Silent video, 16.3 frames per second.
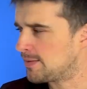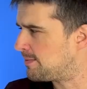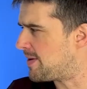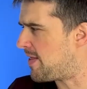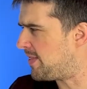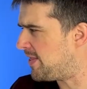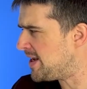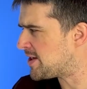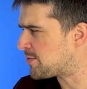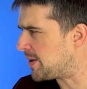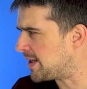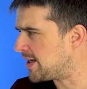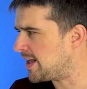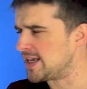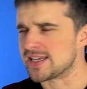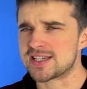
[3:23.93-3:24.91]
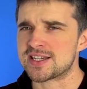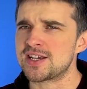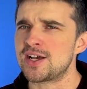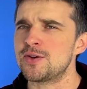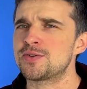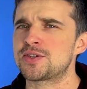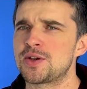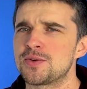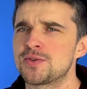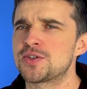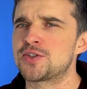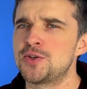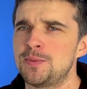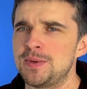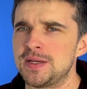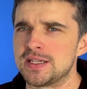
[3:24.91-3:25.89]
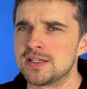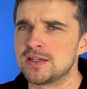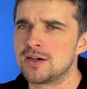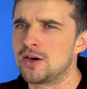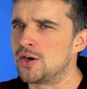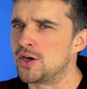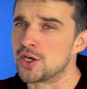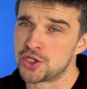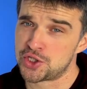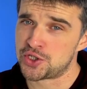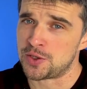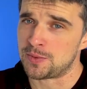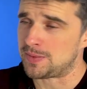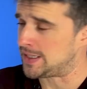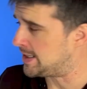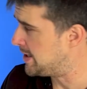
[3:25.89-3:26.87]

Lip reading: But this one is so, so stupid. Or stupid.